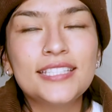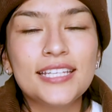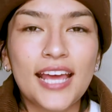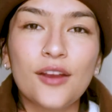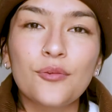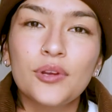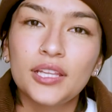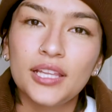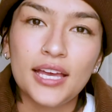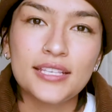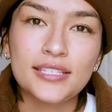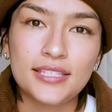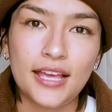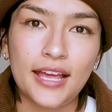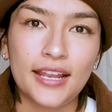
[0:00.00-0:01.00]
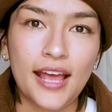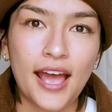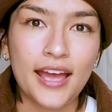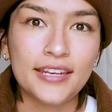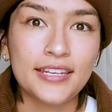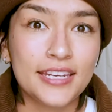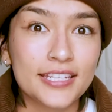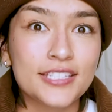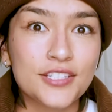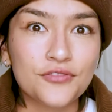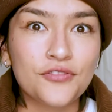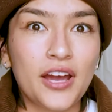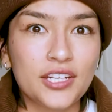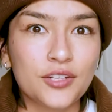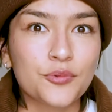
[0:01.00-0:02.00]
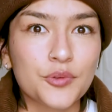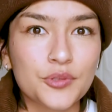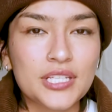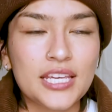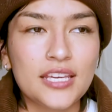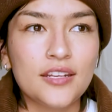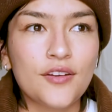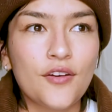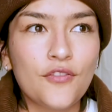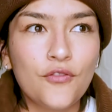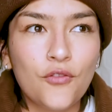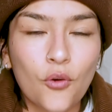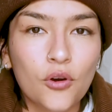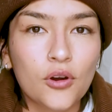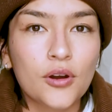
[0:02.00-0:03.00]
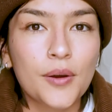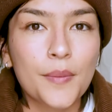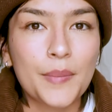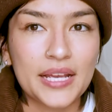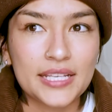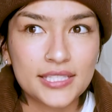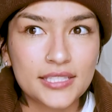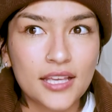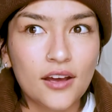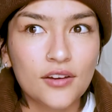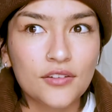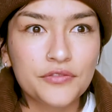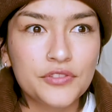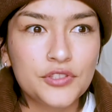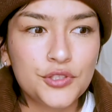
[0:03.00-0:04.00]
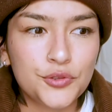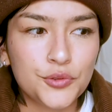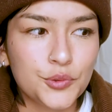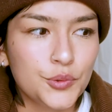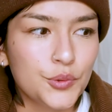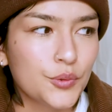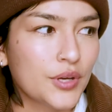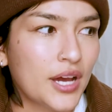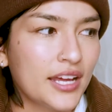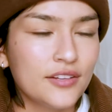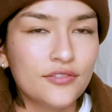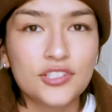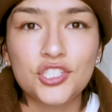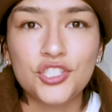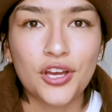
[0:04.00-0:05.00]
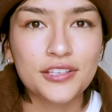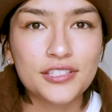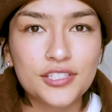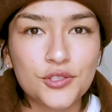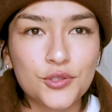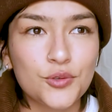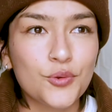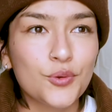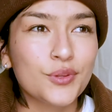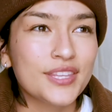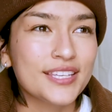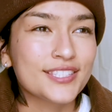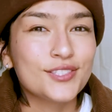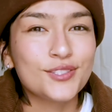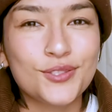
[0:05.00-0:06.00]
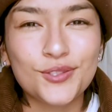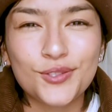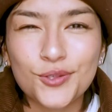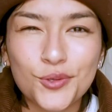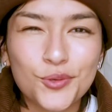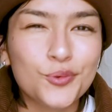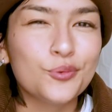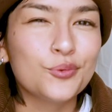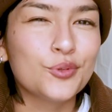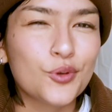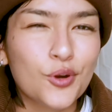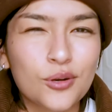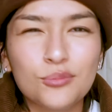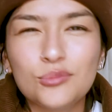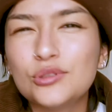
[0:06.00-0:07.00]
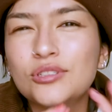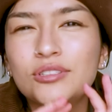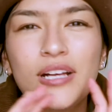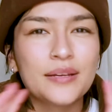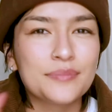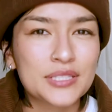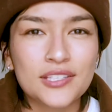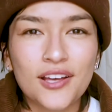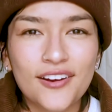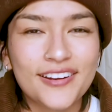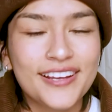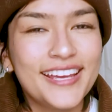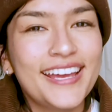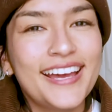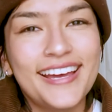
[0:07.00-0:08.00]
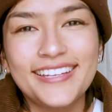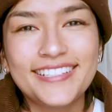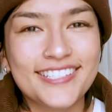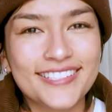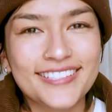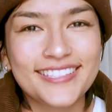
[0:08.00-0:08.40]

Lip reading: did I realize that I needed to find a routine for myself to kind of adjust to this new normal. I'm sorry, I